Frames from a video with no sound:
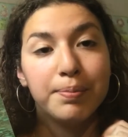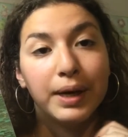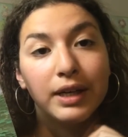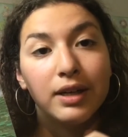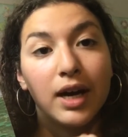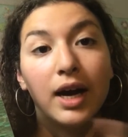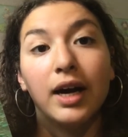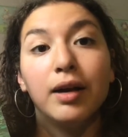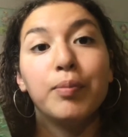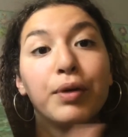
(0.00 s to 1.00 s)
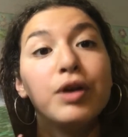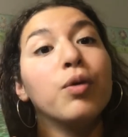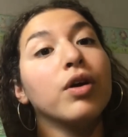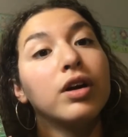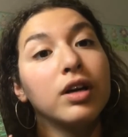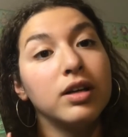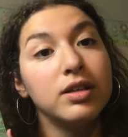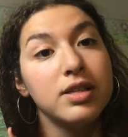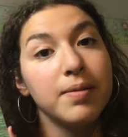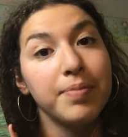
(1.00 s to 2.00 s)
but I pre-ordered
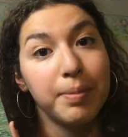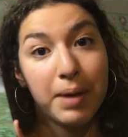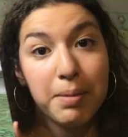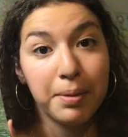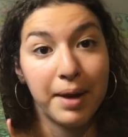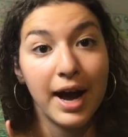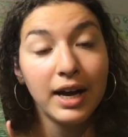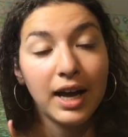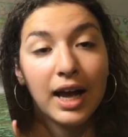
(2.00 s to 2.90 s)
the paperback,